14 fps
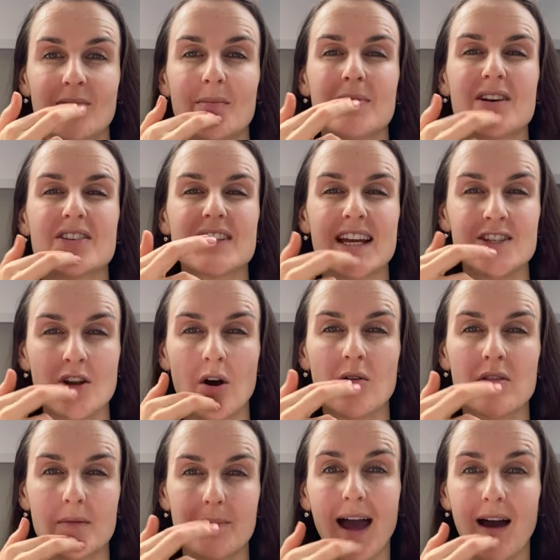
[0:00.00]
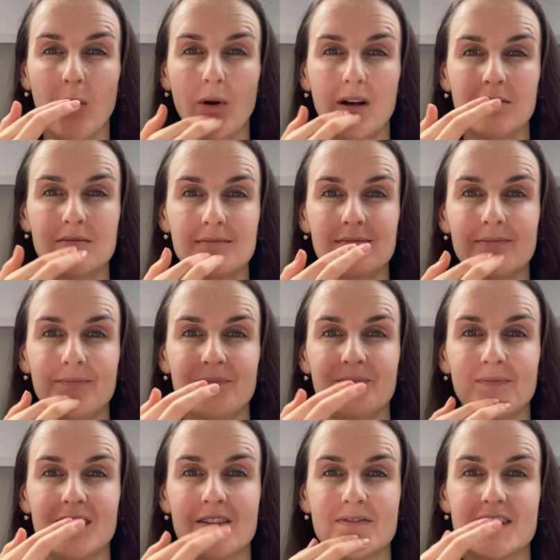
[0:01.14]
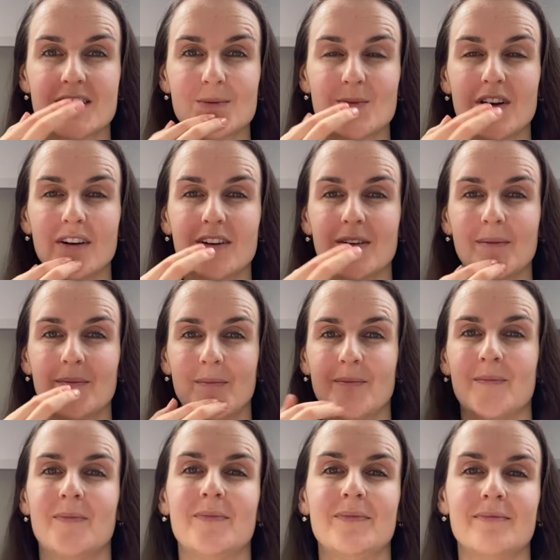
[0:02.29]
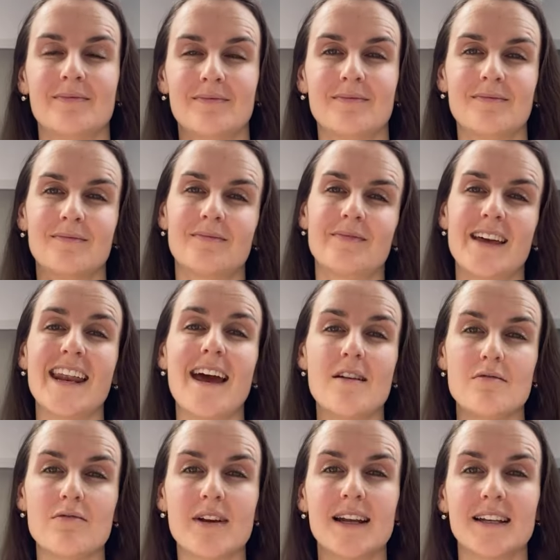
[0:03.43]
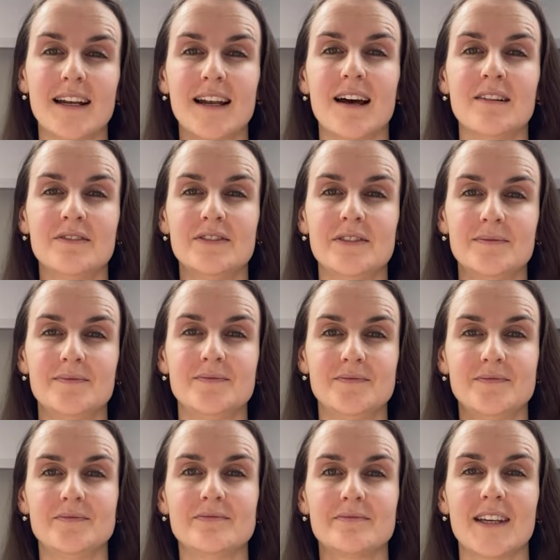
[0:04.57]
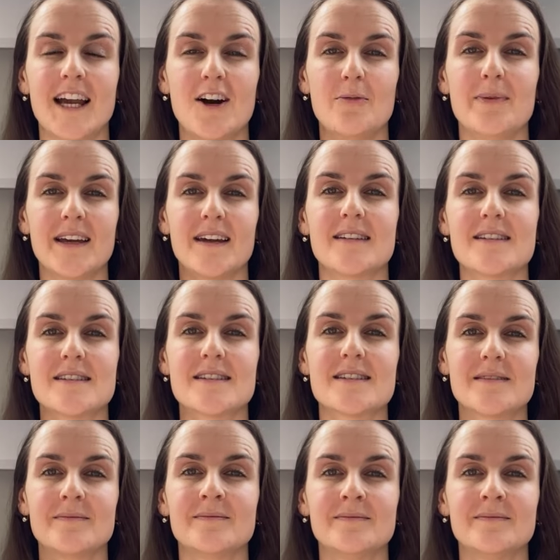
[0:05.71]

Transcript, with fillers: but because I know the power of this work. And I really love helping others.